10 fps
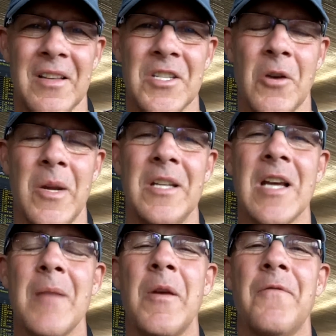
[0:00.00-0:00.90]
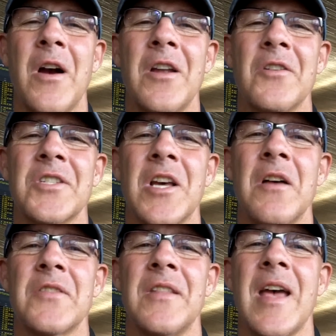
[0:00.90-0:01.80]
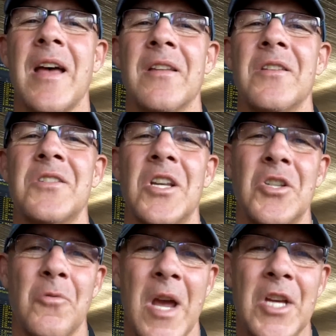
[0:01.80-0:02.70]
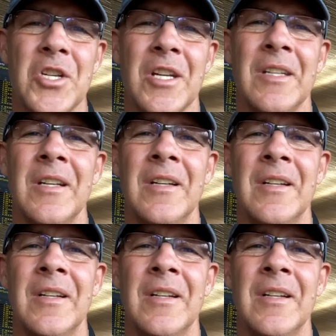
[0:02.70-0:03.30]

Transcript: So anytime we find ourselves in that situation,